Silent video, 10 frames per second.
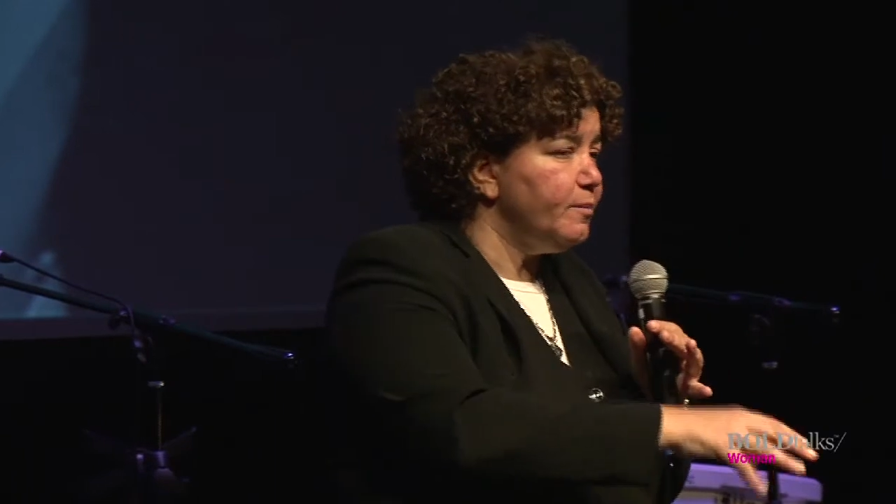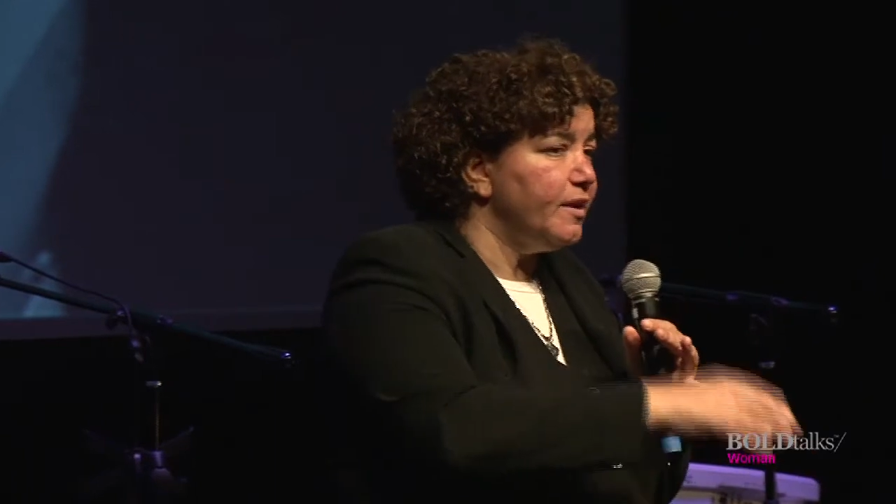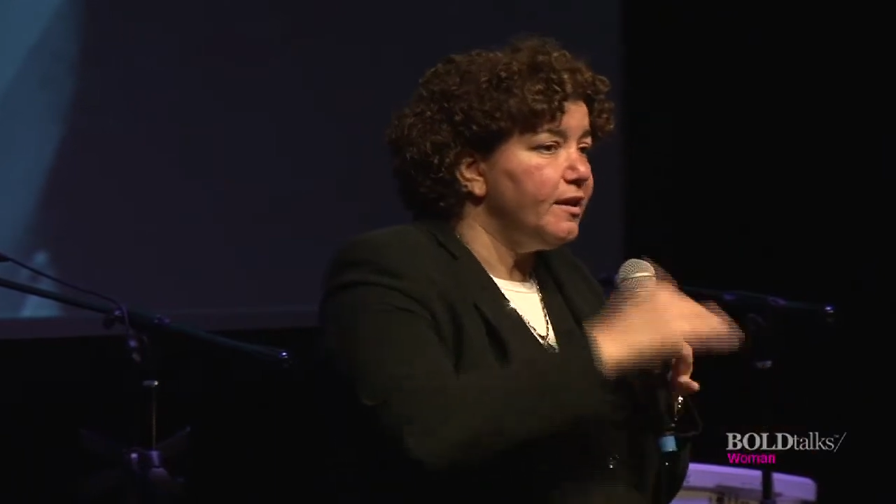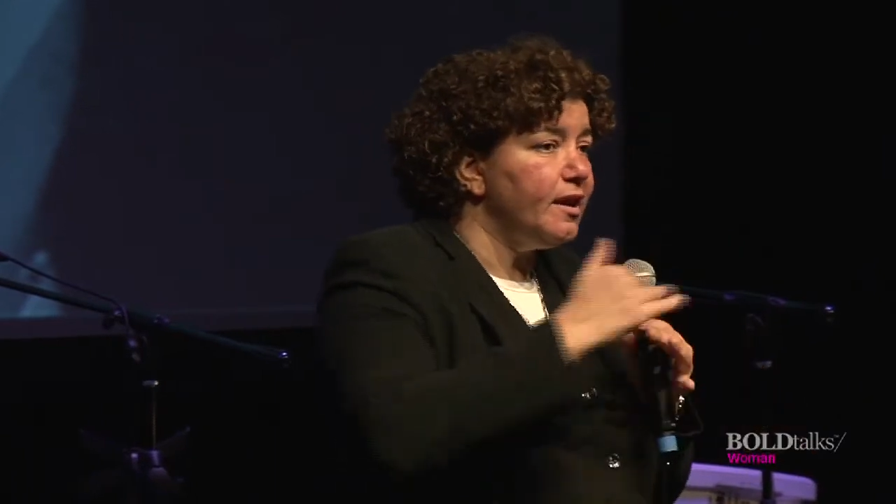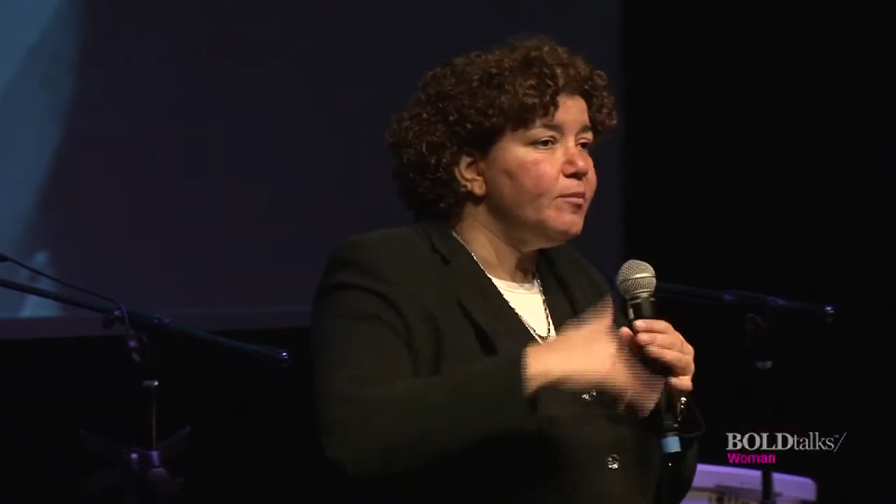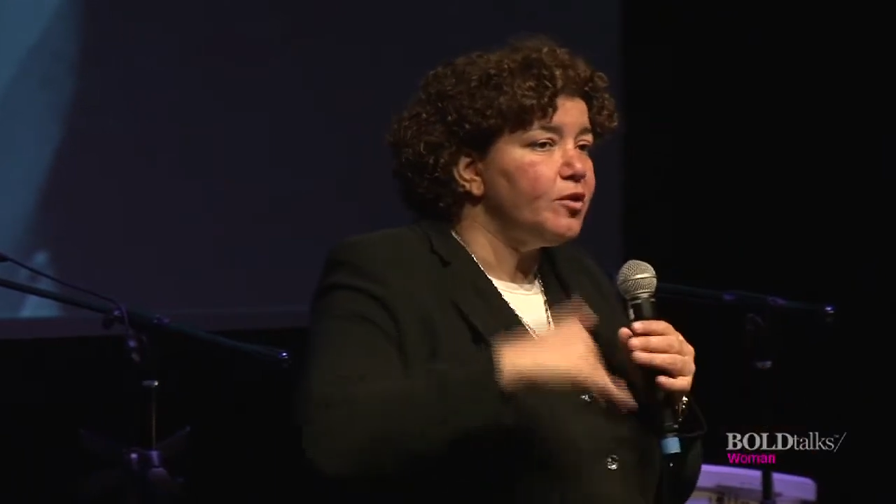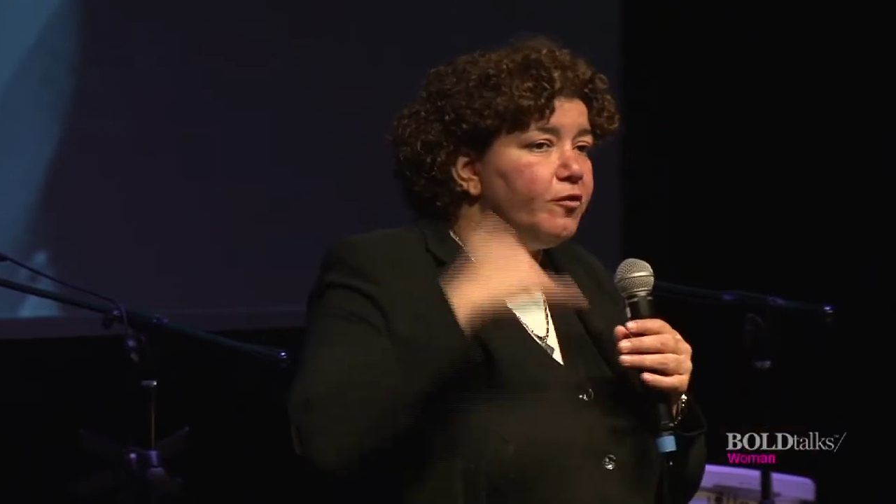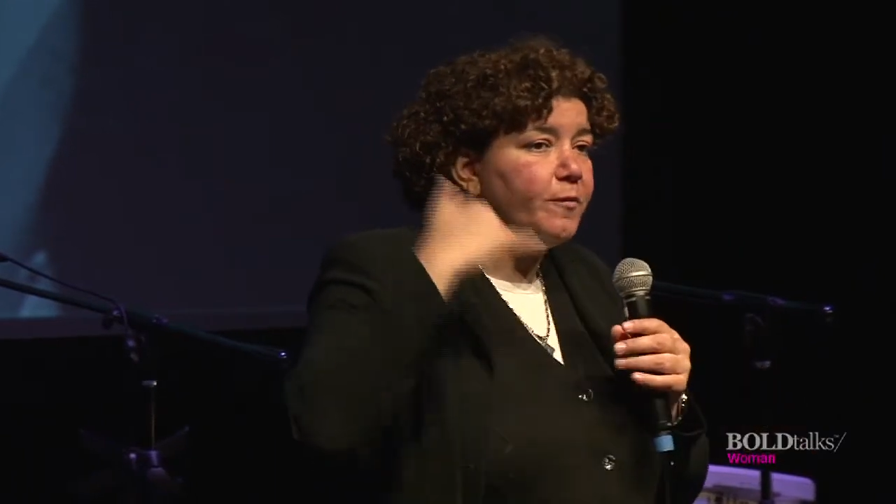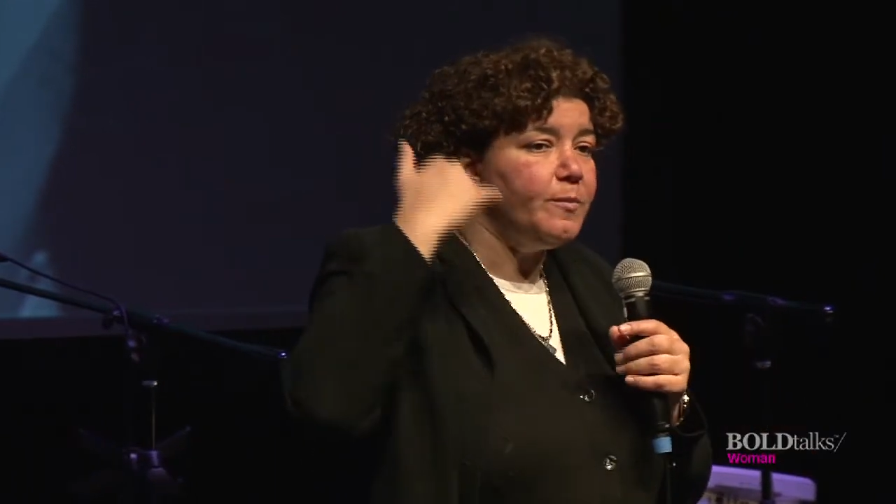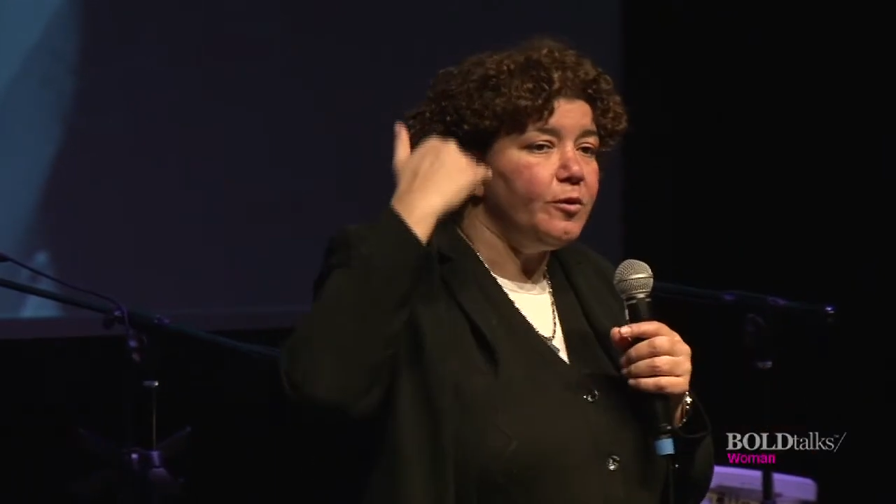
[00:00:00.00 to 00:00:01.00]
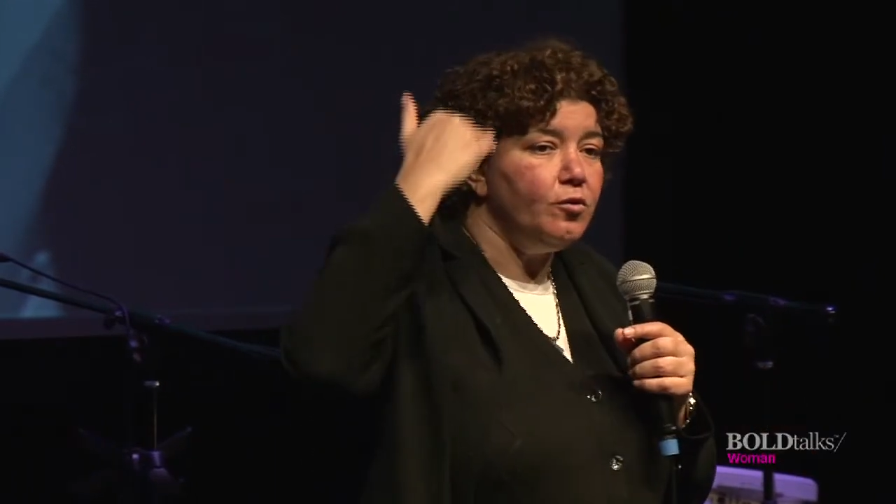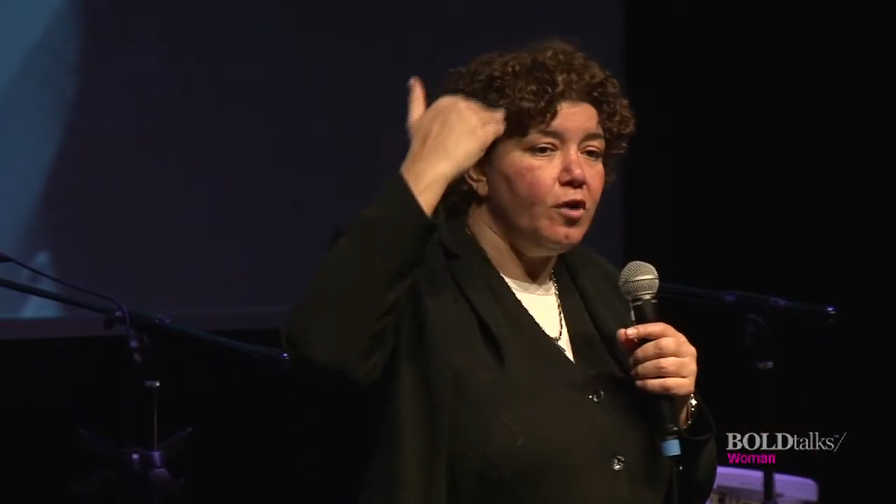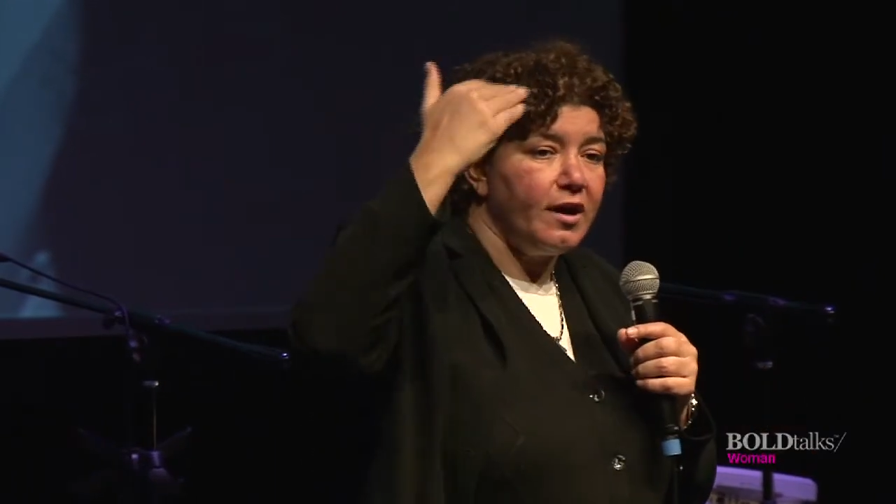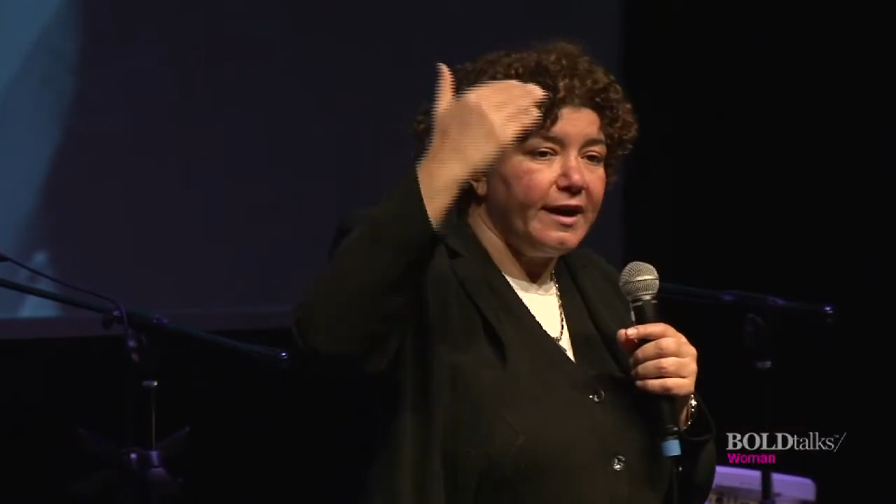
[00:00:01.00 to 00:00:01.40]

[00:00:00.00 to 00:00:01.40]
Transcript: but the number of people who are